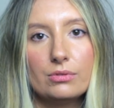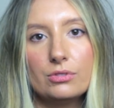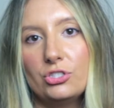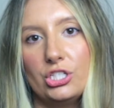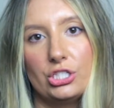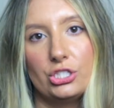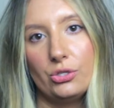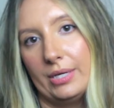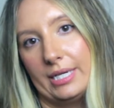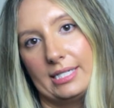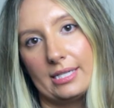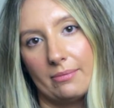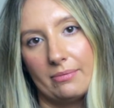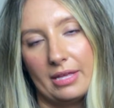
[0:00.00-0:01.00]
just doing
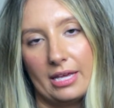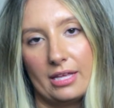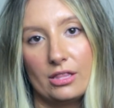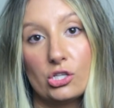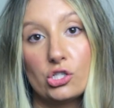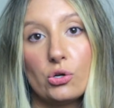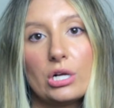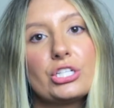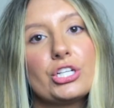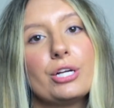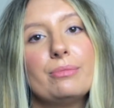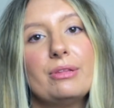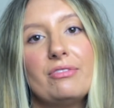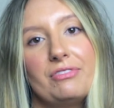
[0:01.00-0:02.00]
something in the short
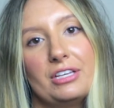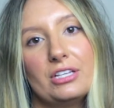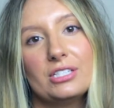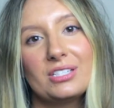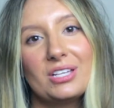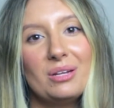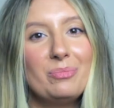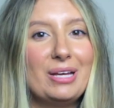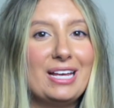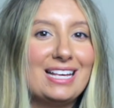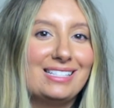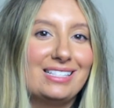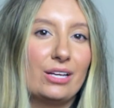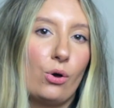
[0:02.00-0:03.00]
term that feels good but
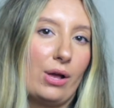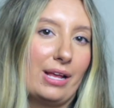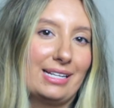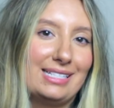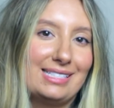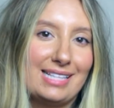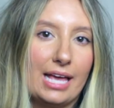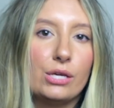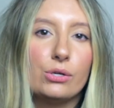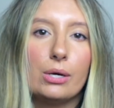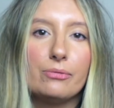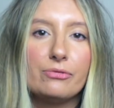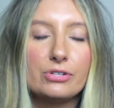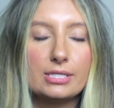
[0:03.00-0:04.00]
isn't going to set you
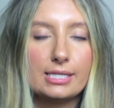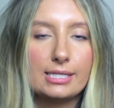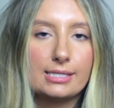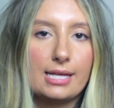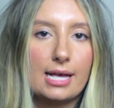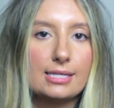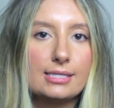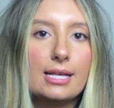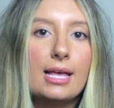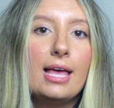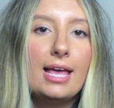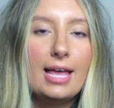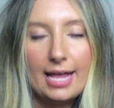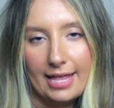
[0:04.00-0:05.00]
up for success
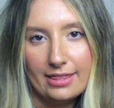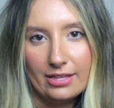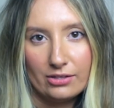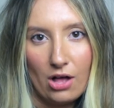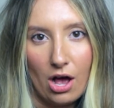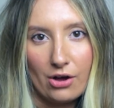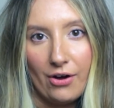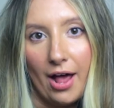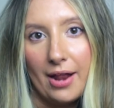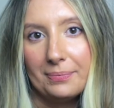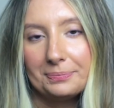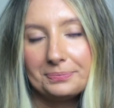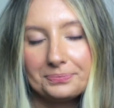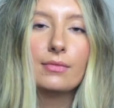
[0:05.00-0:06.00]
in the long run.